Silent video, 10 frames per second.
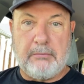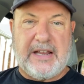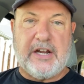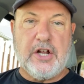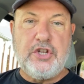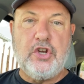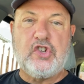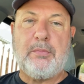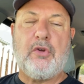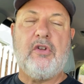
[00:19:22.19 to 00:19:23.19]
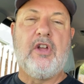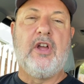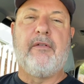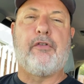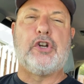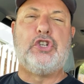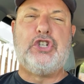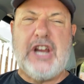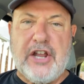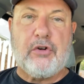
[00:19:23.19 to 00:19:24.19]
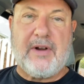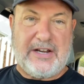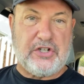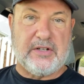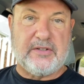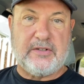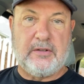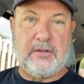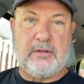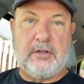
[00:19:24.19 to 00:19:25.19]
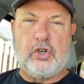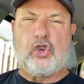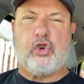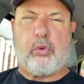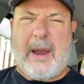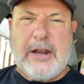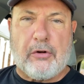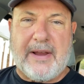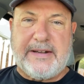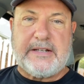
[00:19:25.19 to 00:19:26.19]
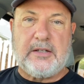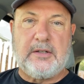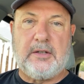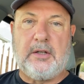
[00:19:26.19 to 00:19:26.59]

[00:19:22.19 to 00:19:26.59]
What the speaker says: Make it unusable for generations. Crater it.